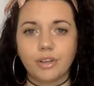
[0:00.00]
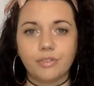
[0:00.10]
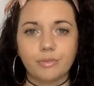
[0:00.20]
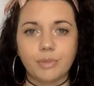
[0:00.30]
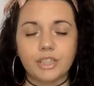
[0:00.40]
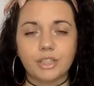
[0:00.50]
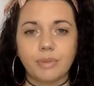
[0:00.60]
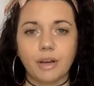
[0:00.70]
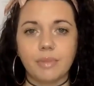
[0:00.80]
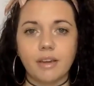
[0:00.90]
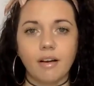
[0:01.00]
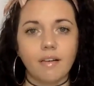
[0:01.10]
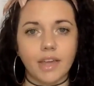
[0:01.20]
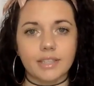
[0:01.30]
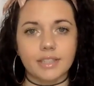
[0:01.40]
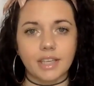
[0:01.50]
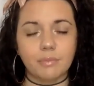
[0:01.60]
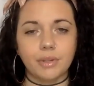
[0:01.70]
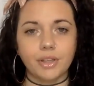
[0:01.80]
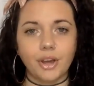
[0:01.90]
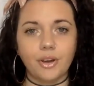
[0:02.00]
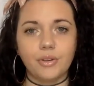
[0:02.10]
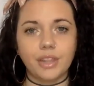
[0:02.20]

information about me, all that is linked below.